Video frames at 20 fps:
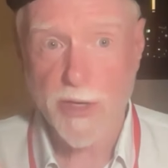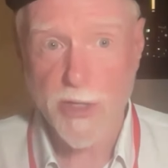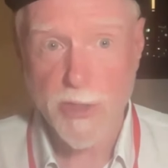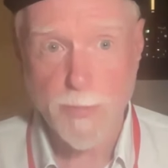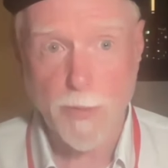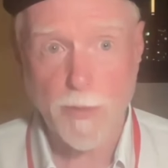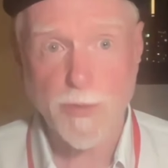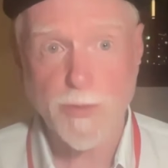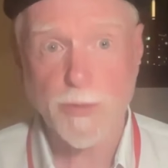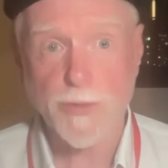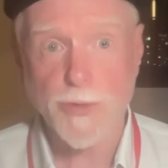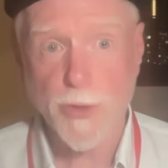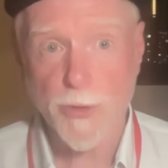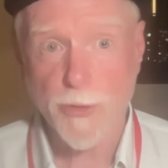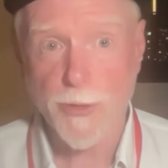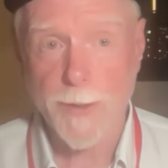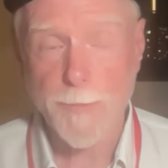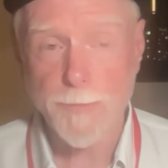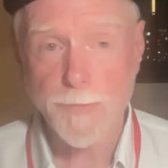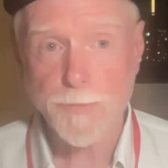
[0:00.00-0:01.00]
on a spiritual
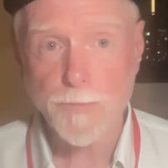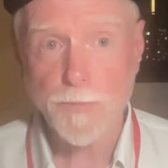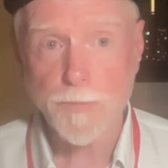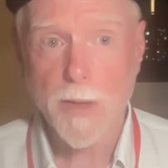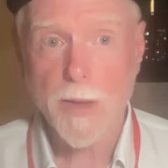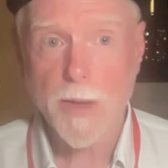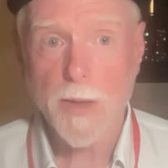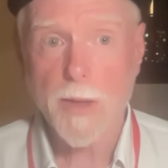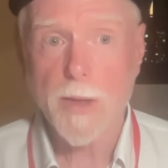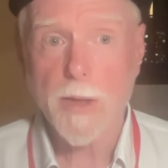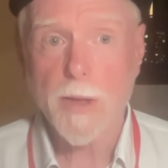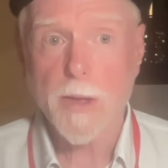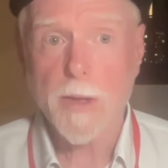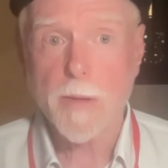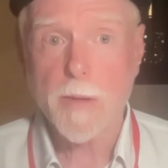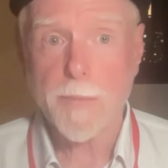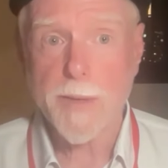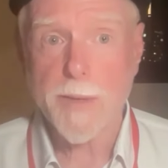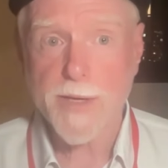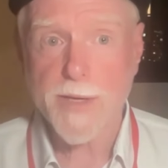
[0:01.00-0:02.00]
journey.
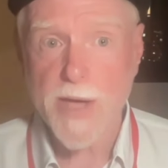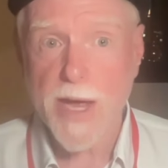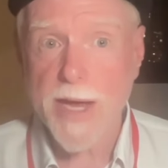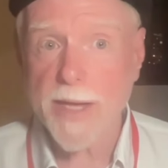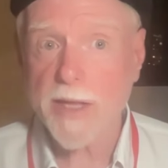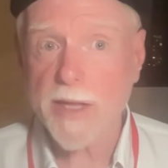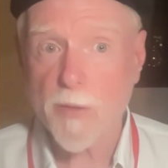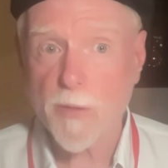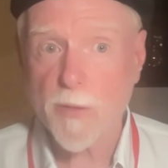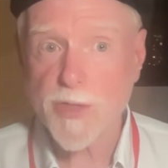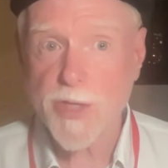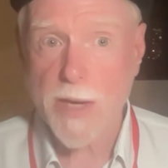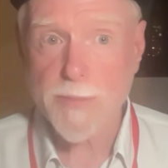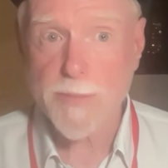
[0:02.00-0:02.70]
Because I, along with